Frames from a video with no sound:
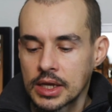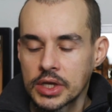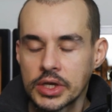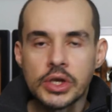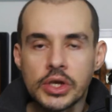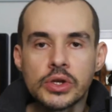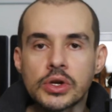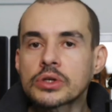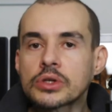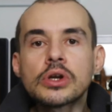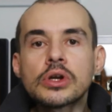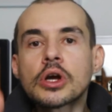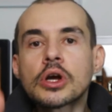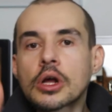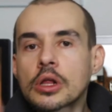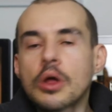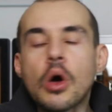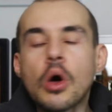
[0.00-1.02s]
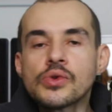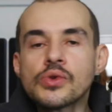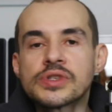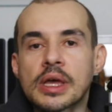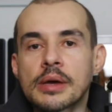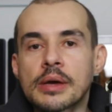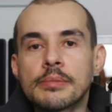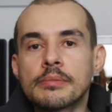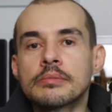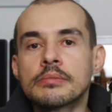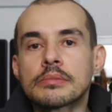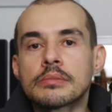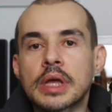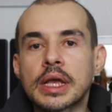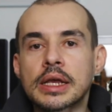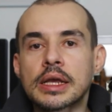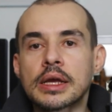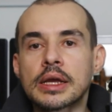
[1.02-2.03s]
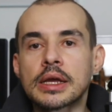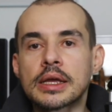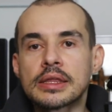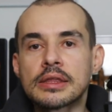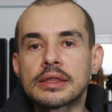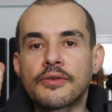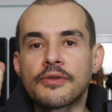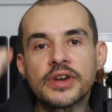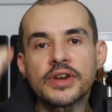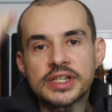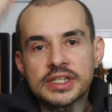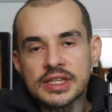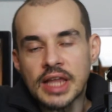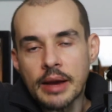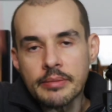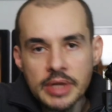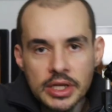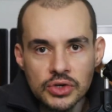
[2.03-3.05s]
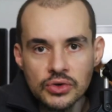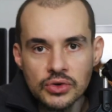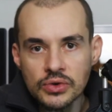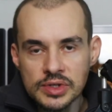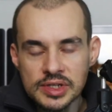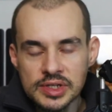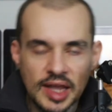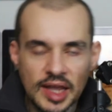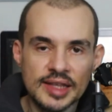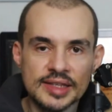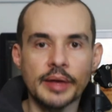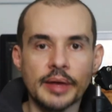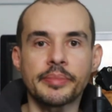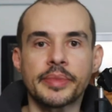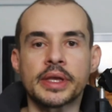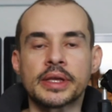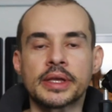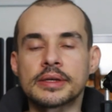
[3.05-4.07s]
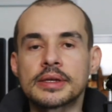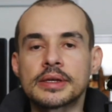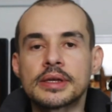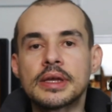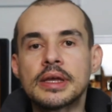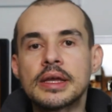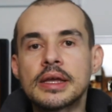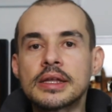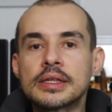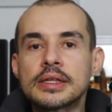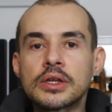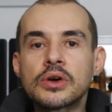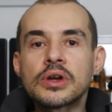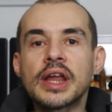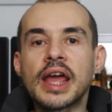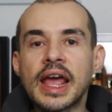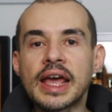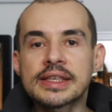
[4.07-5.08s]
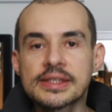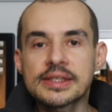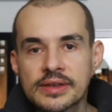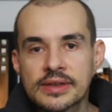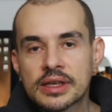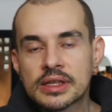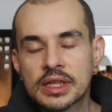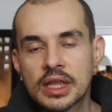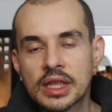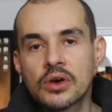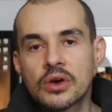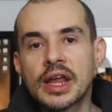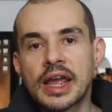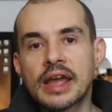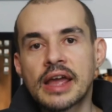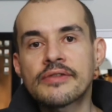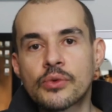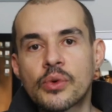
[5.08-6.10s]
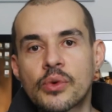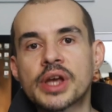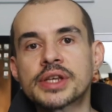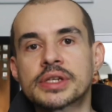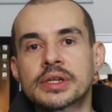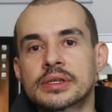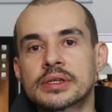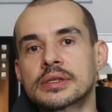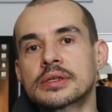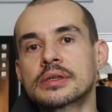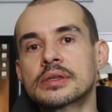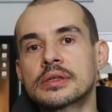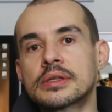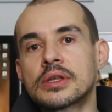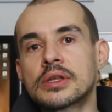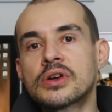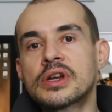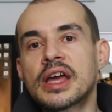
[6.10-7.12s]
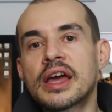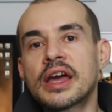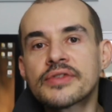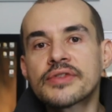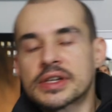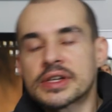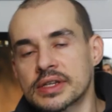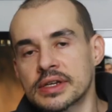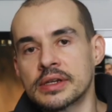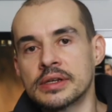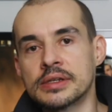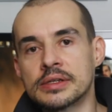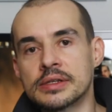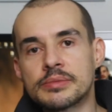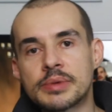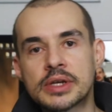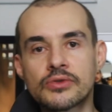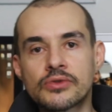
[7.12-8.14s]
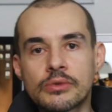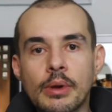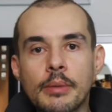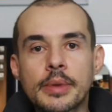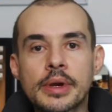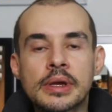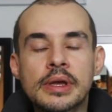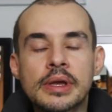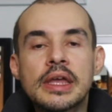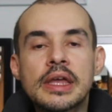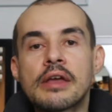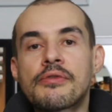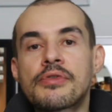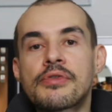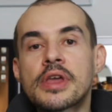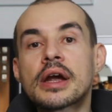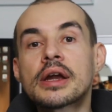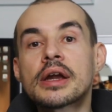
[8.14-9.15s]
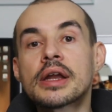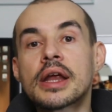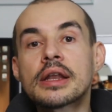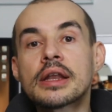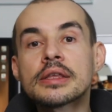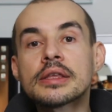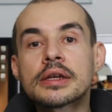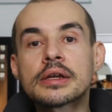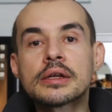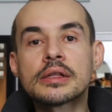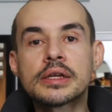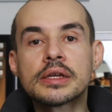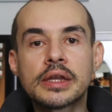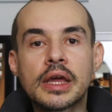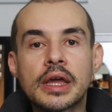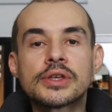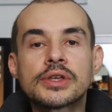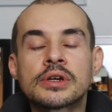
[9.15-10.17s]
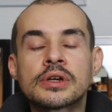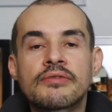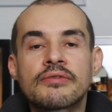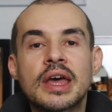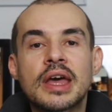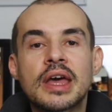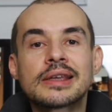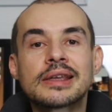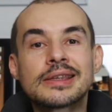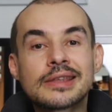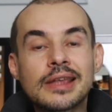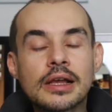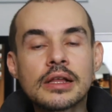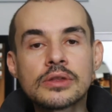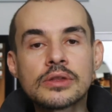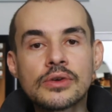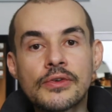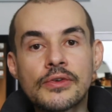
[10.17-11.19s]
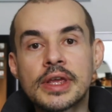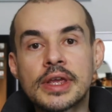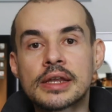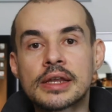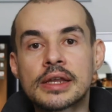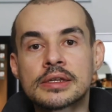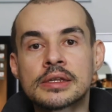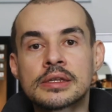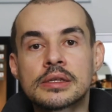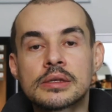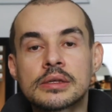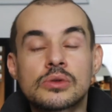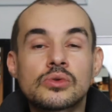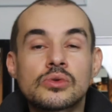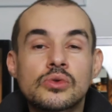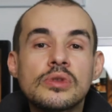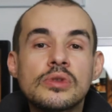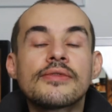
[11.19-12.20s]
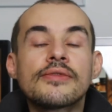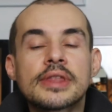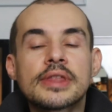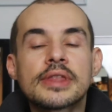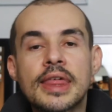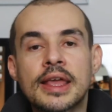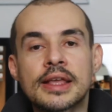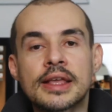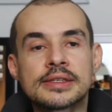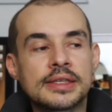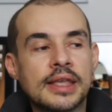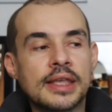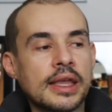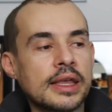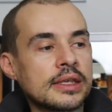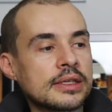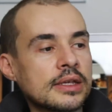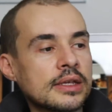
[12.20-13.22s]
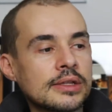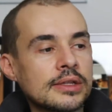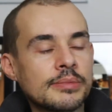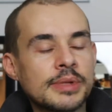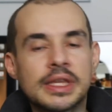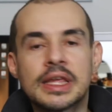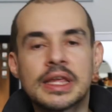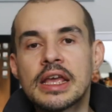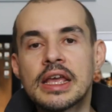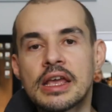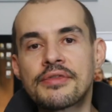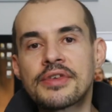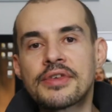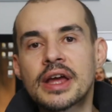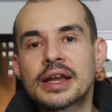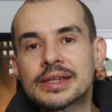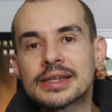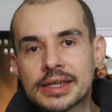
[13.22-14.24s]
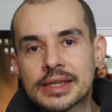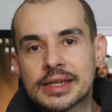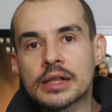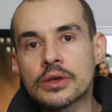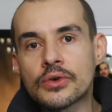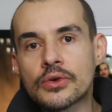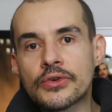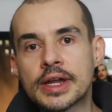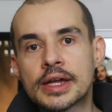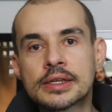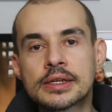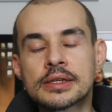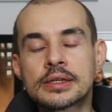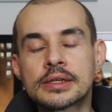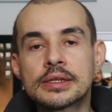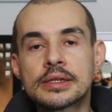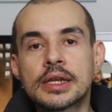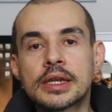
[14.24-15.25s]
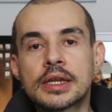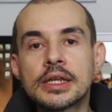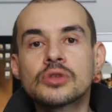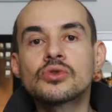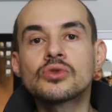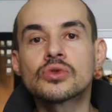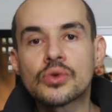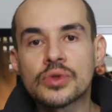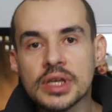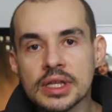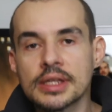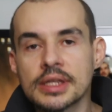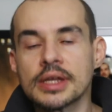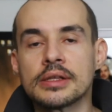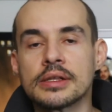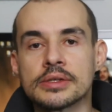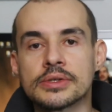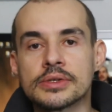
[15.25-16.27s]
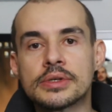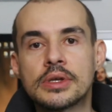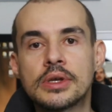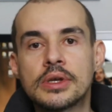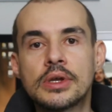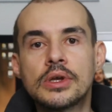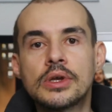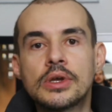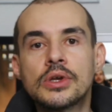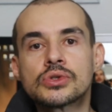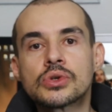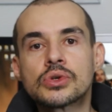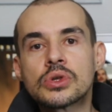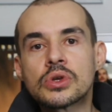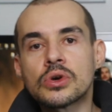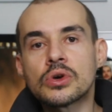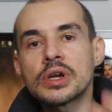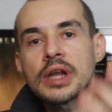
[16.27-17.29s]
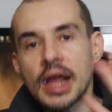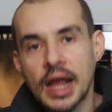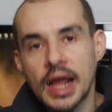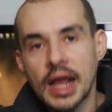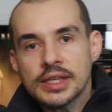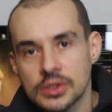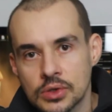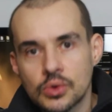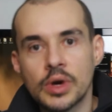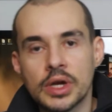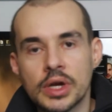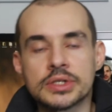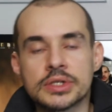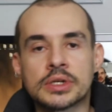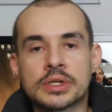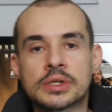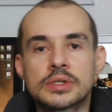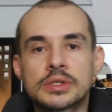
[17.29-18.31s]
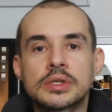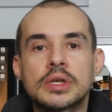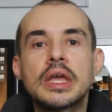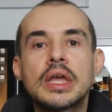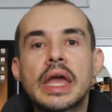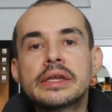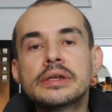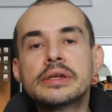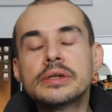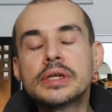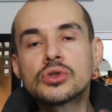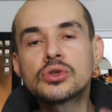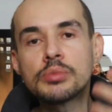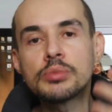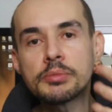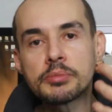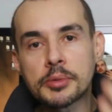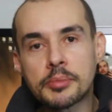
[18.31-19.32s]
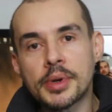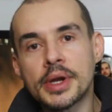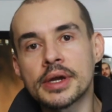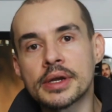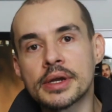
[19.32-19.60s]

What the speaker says: you're not going to close them like the first time that you say something. They're going to have questions. They're going to have concerns. Because remember, if they are analytical in nature, if they are detailed-oriented, two different things, essentially, but if they are detail-oriented, they need to know details. So they're going to ask you questions, and you need to be prepared.